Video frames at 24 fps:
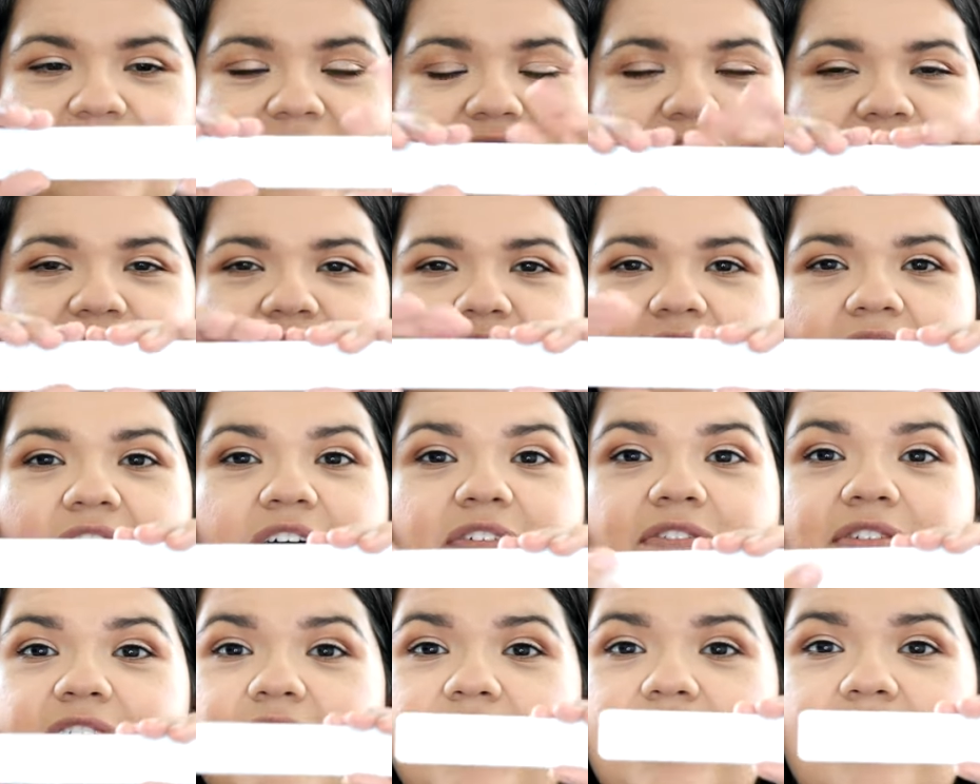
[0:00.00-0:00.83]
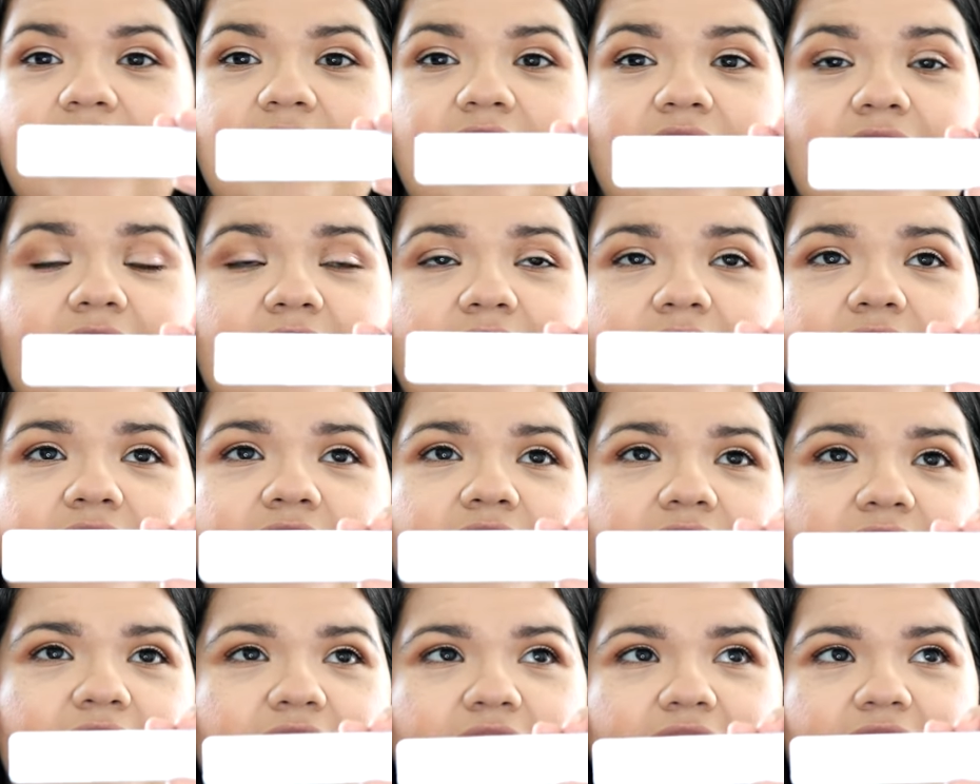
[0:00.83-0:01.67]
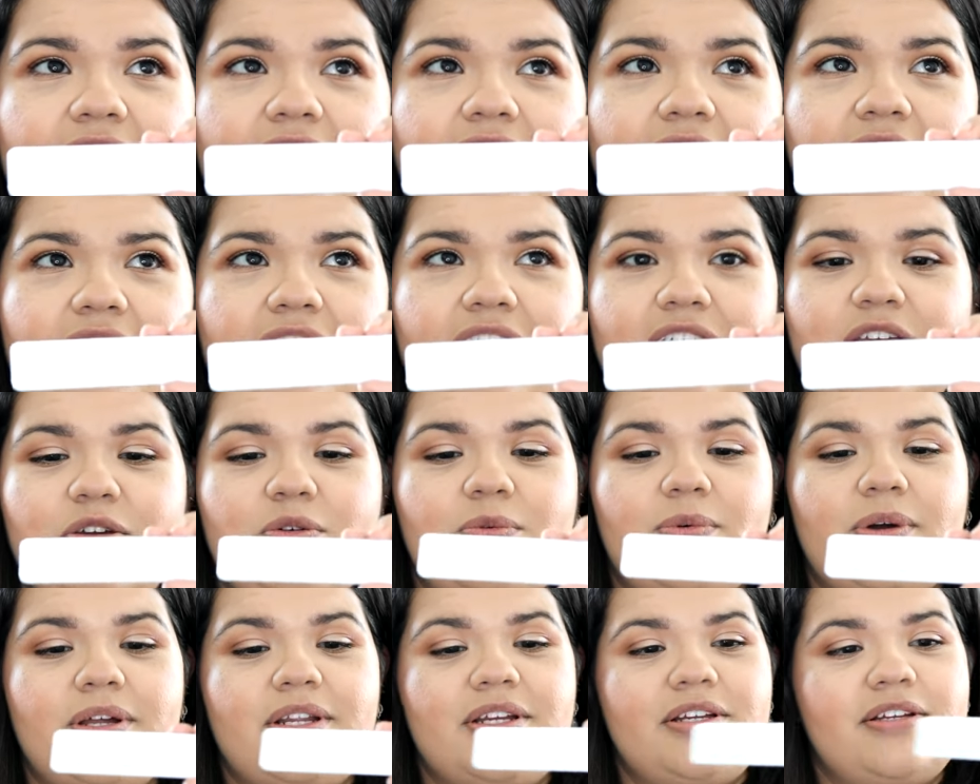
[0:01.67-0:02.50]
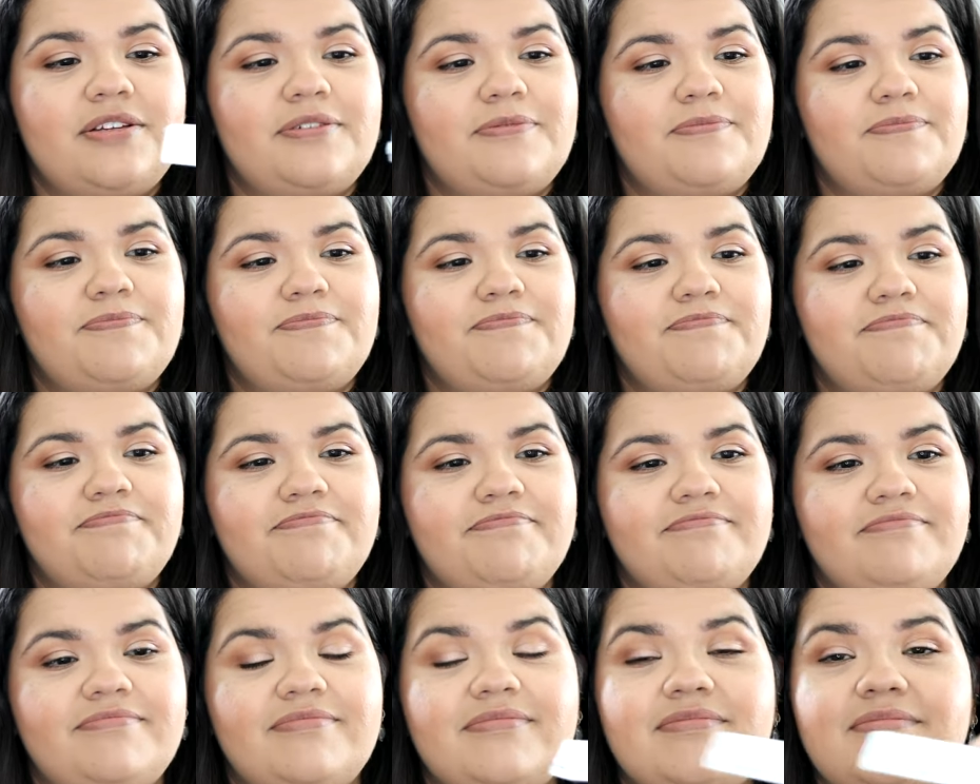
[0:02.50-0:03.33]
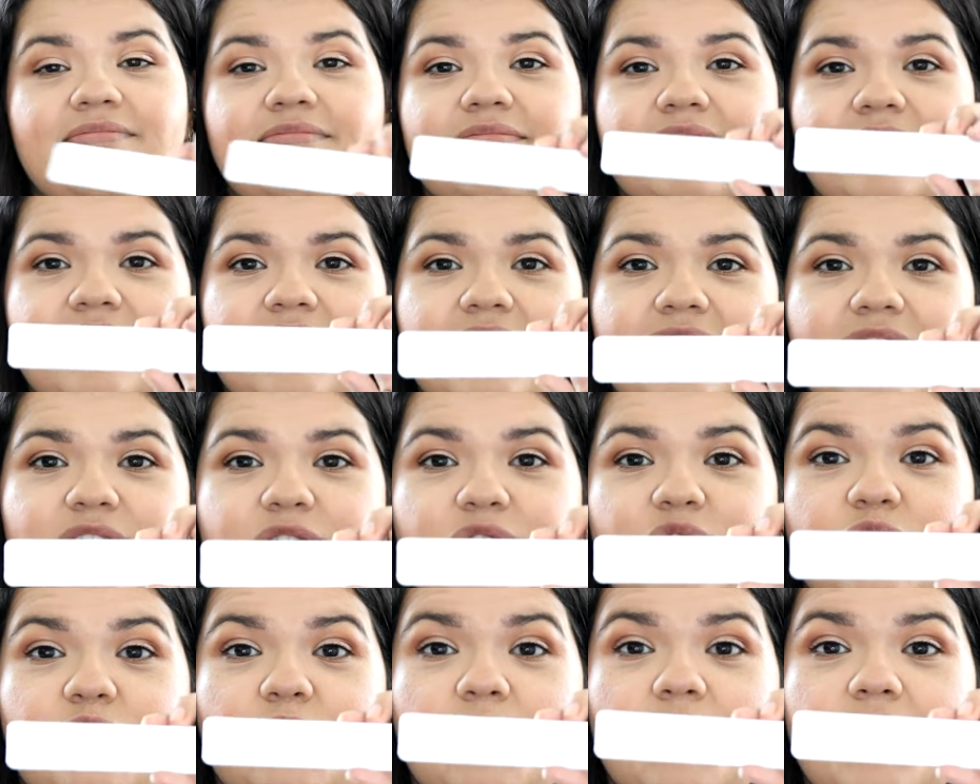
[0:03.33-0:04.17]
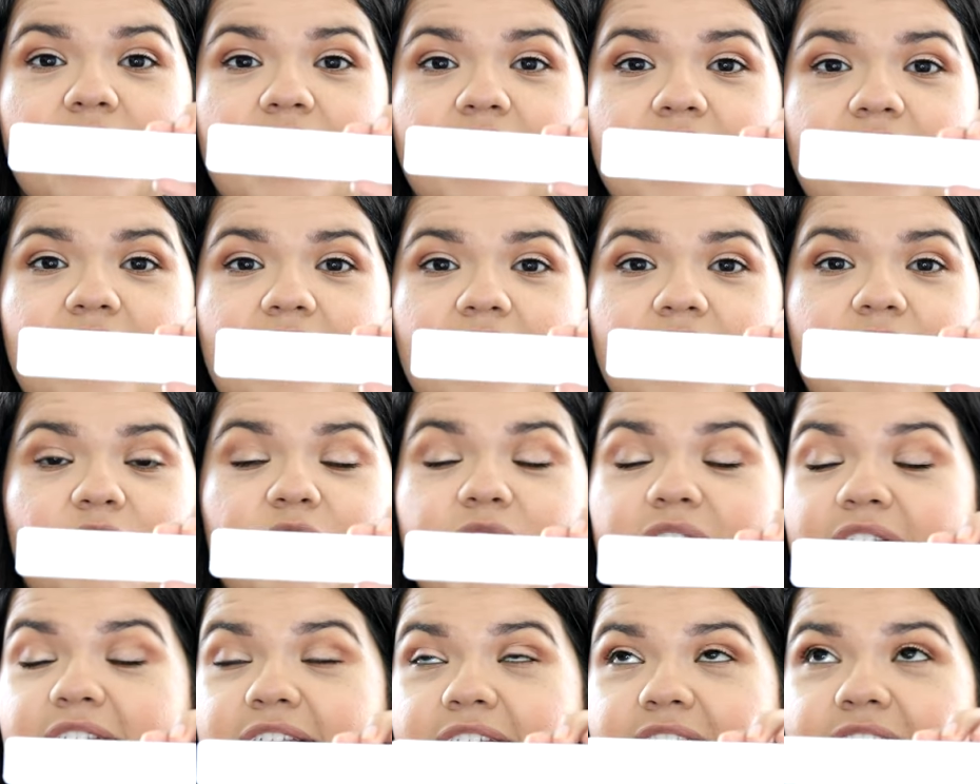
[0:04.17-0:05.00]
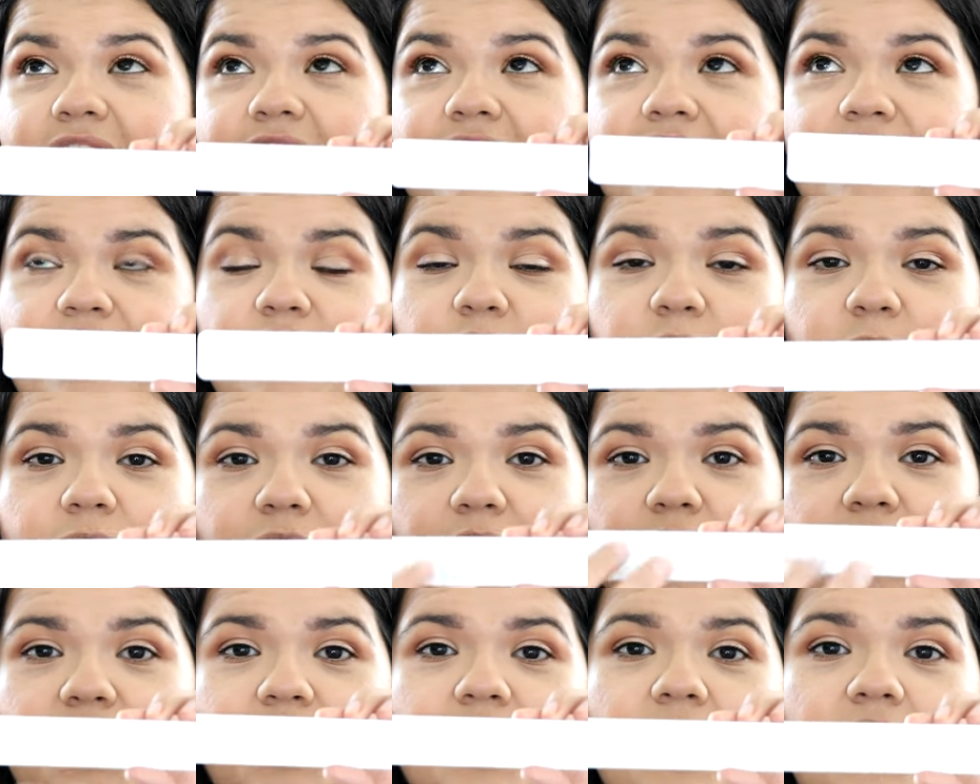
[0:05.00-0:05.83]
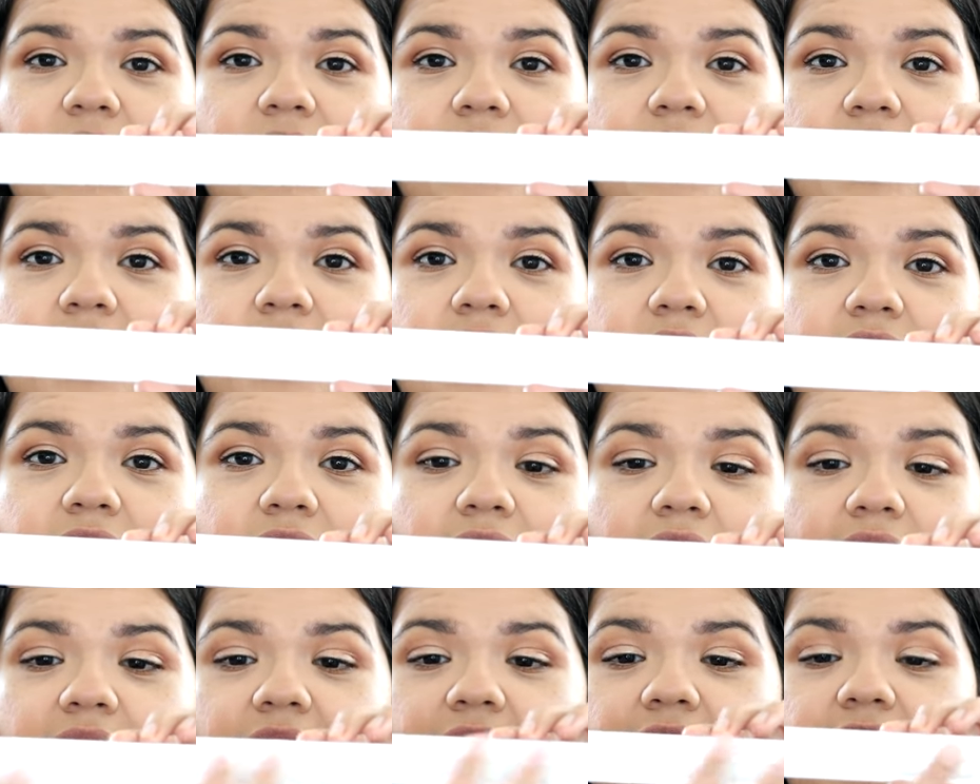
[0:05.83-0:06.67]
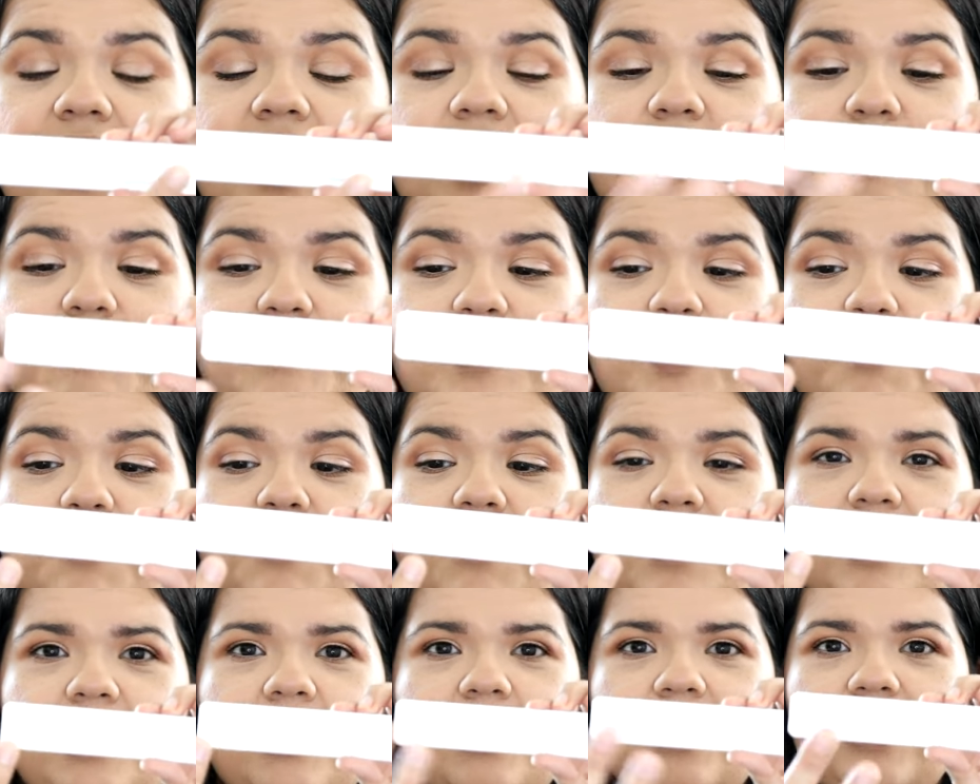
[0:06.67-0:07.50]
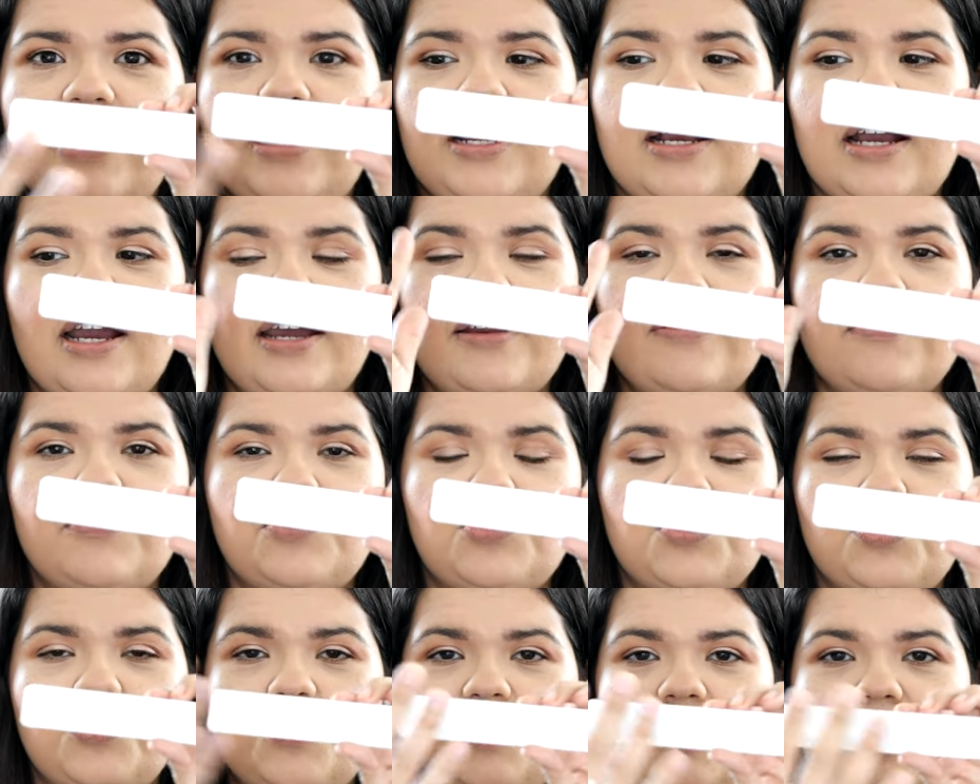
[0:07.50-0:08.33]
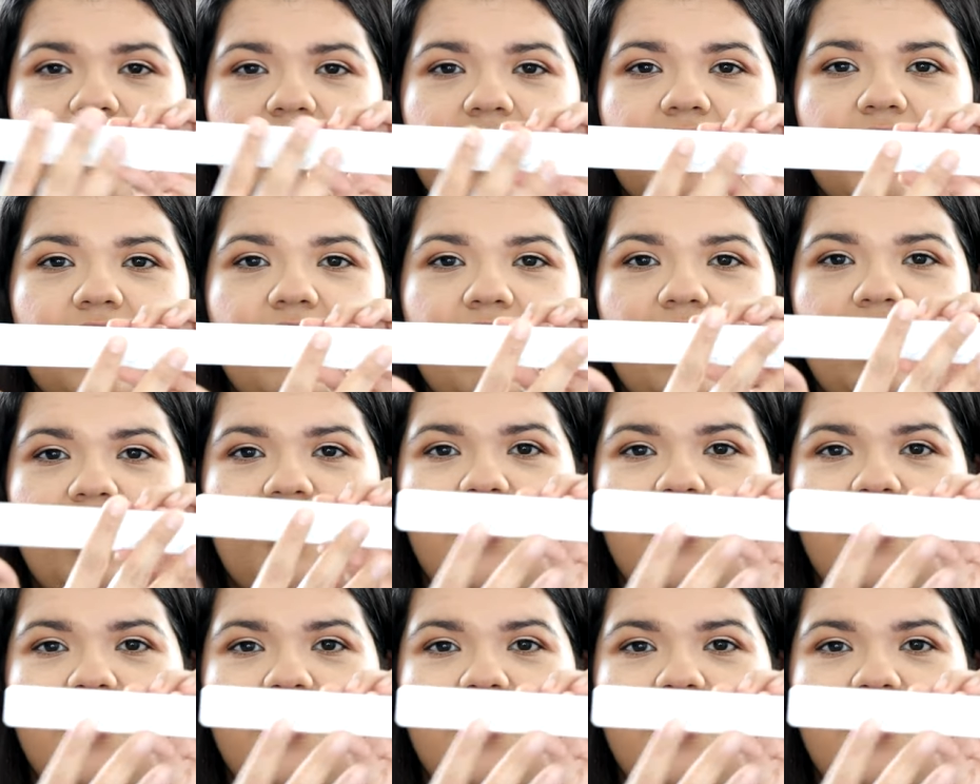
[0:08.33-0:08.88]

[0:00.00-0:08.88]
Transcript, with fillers: If you have anything that you want to store or anything that you want to hook on there and keep separated, any kind of jewelry